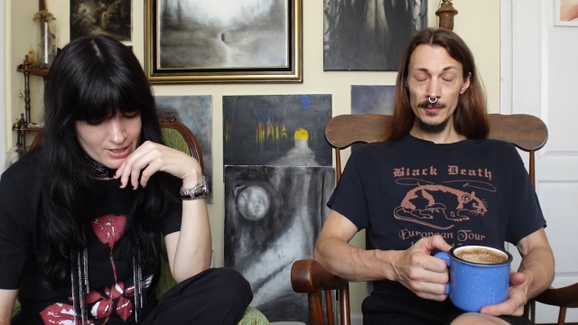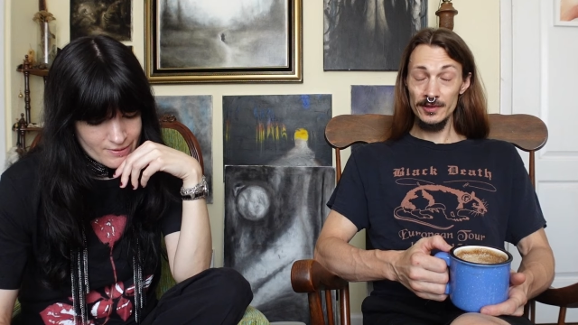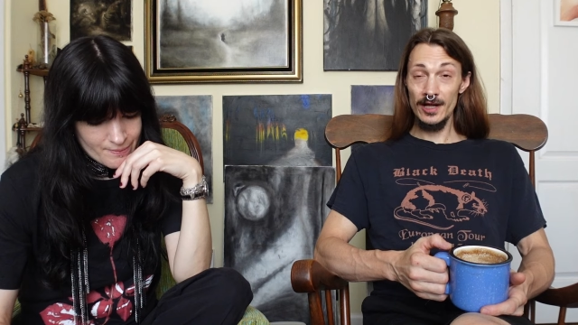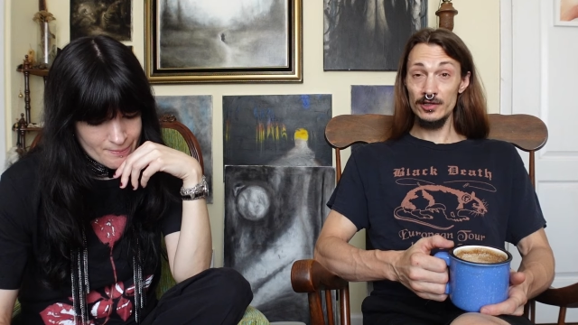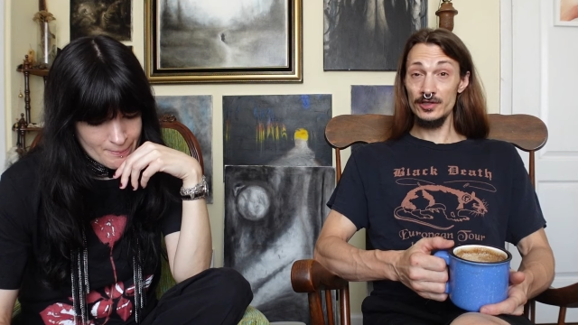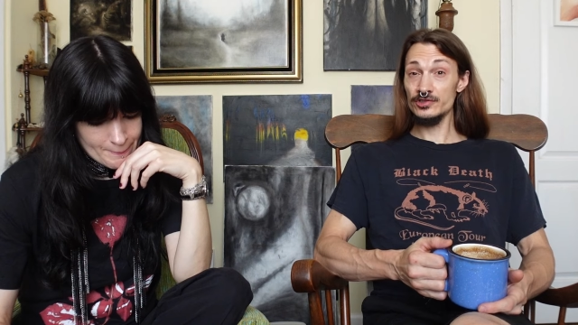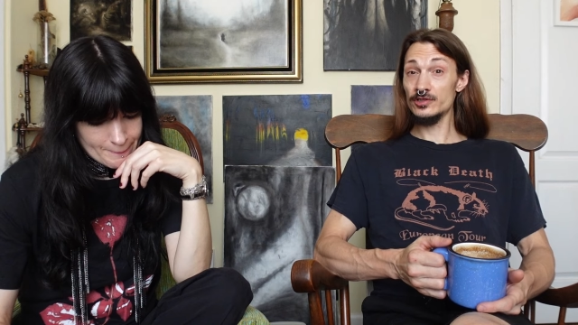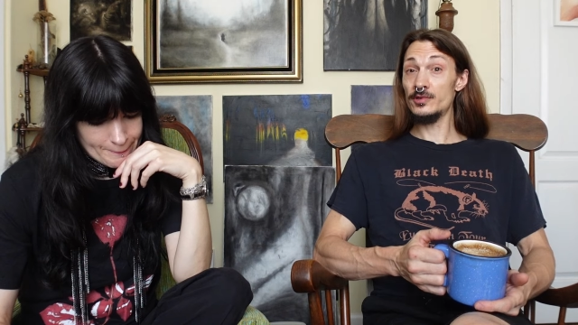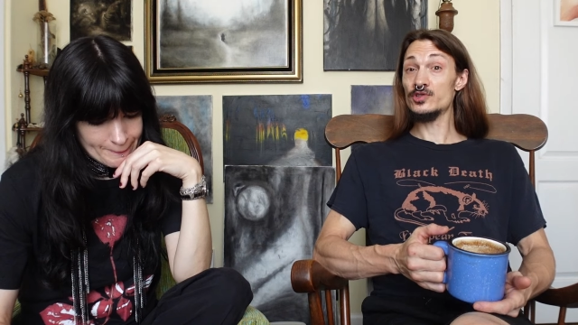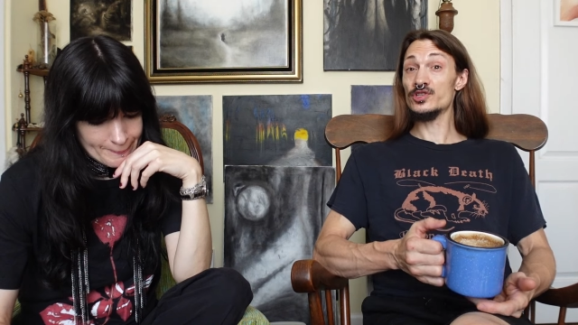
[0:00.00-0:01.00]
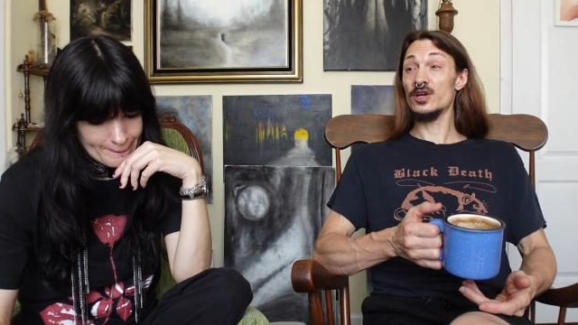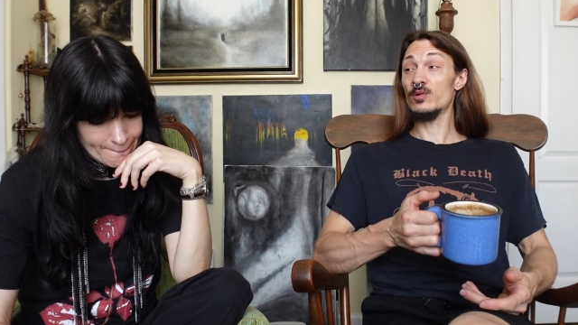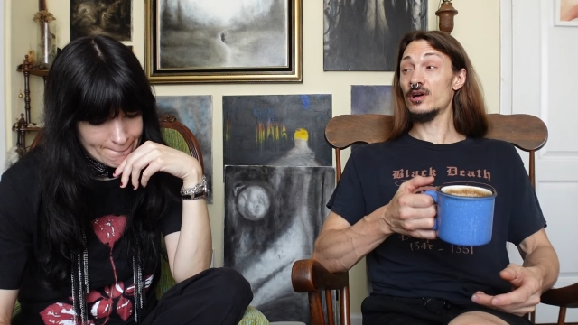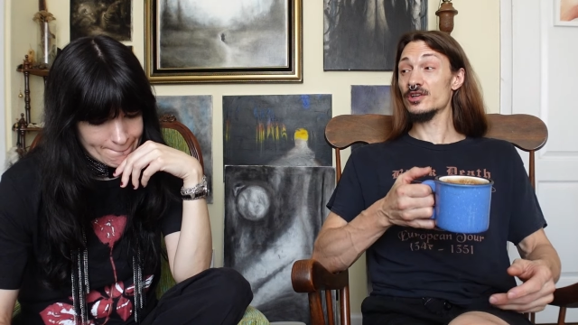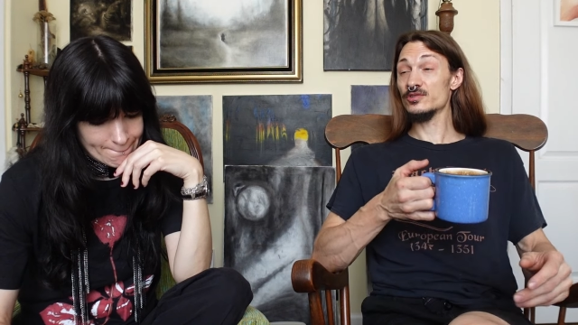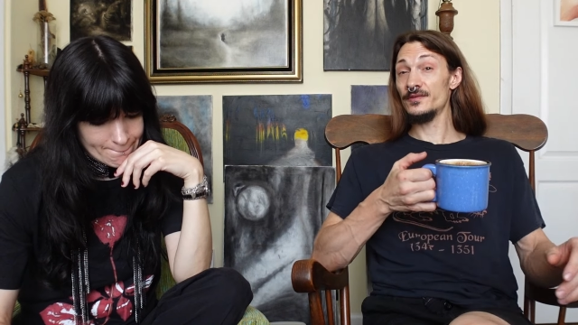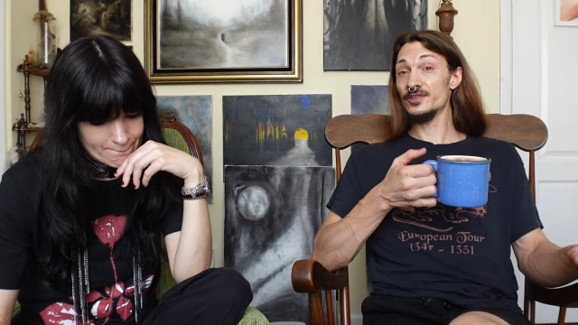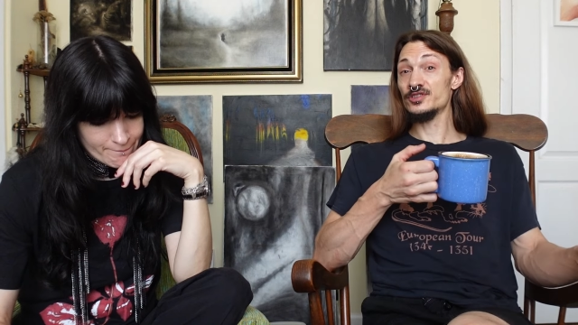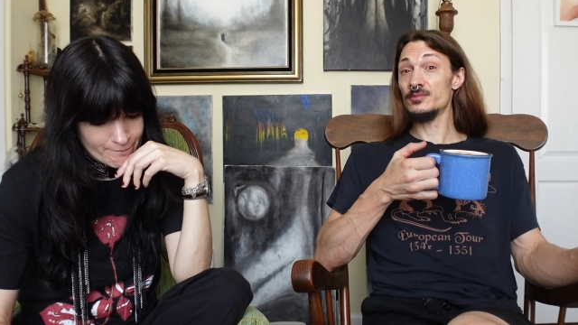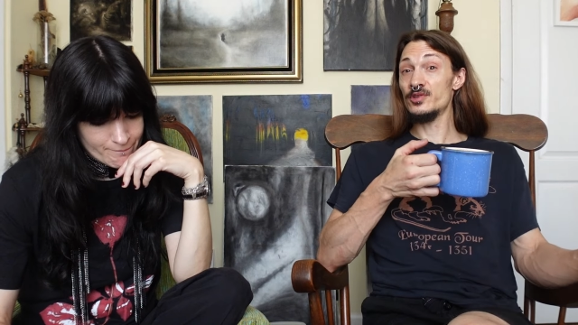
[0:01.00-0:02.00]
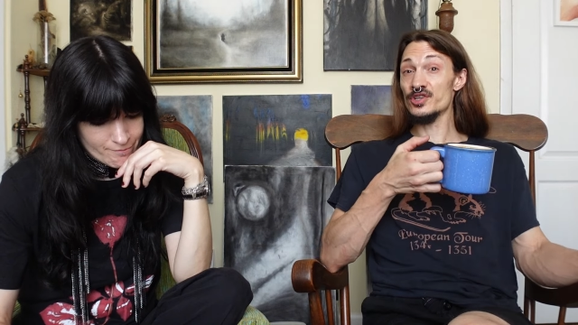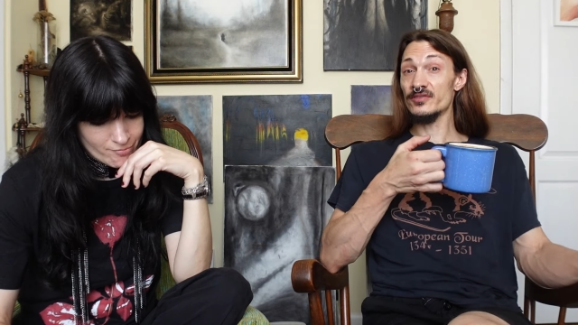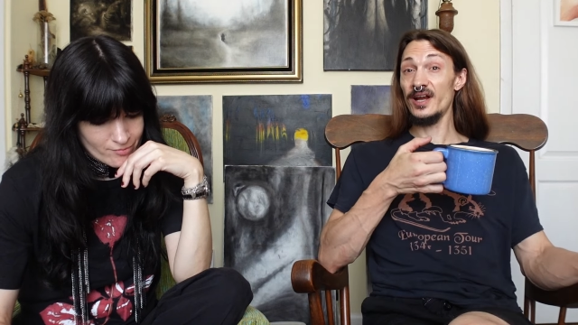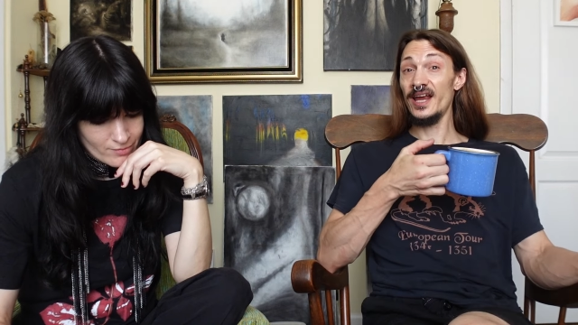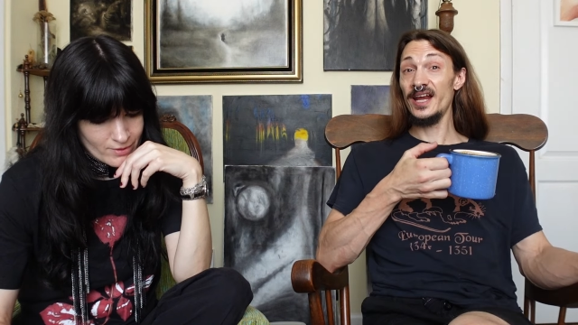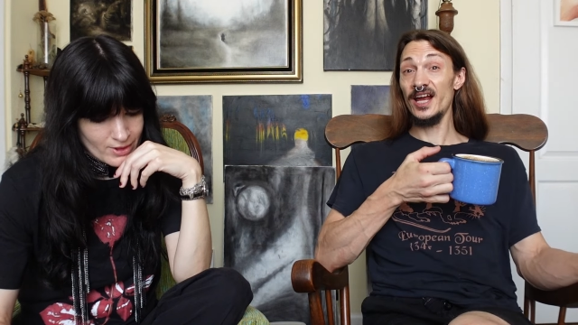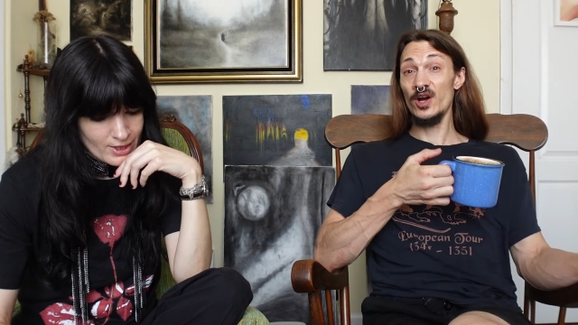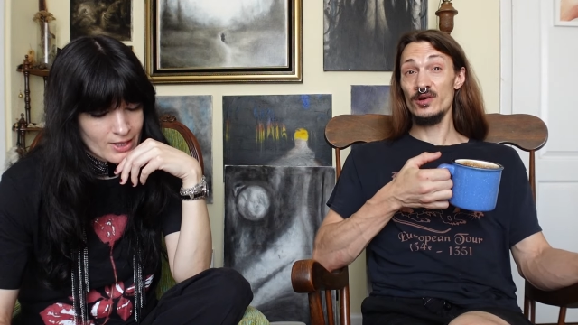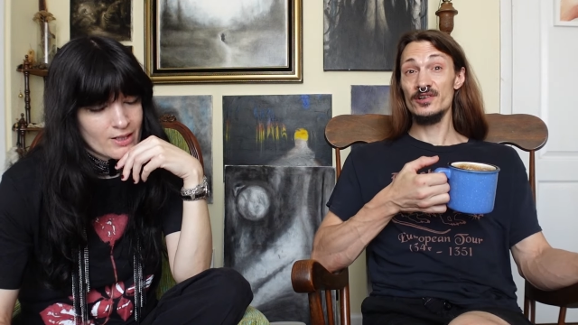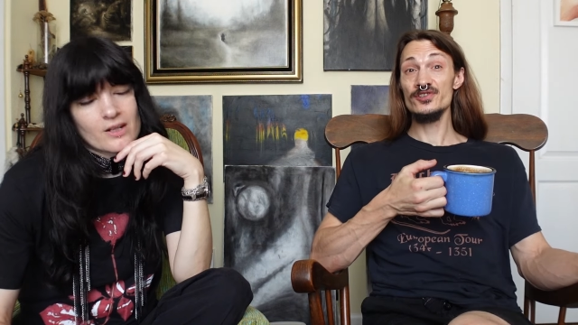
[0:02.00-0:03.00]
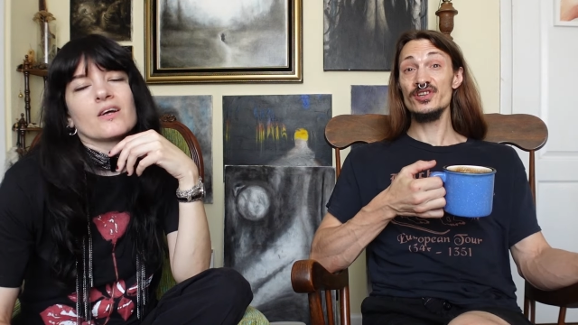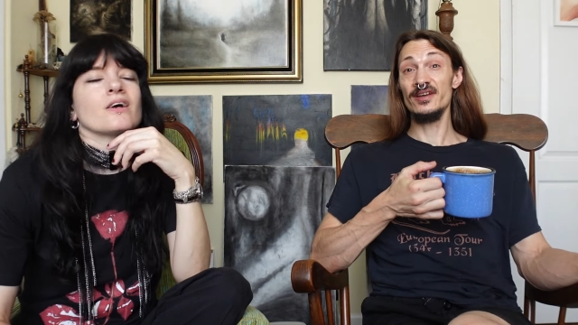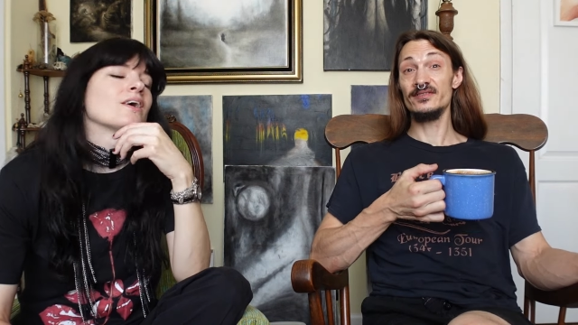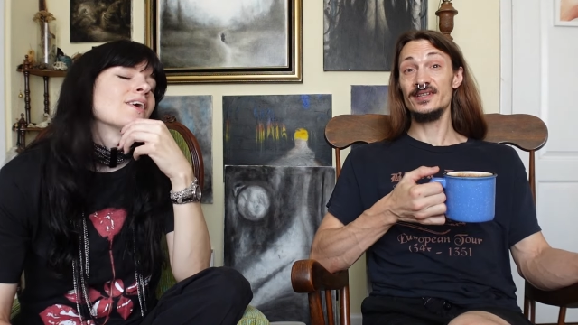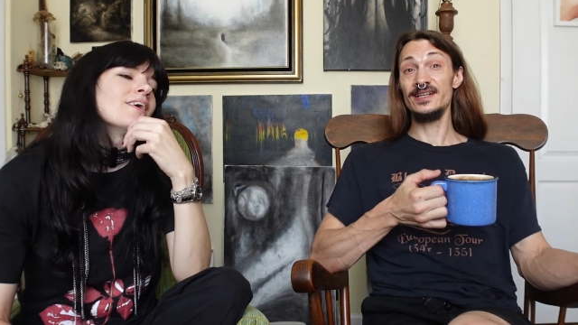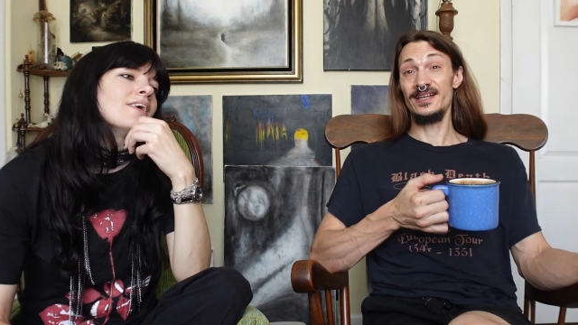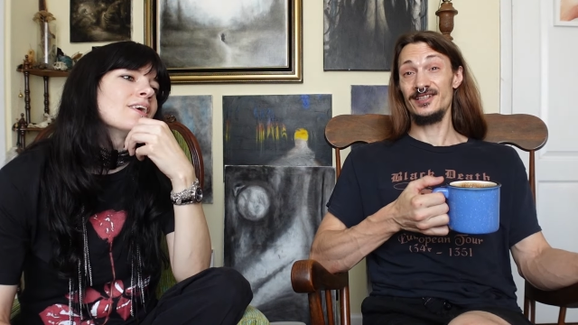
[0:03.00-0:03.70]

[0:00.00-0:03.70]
Speaker 1: I'm allowed to listen to music at work, so I listen to music for eight hours every day.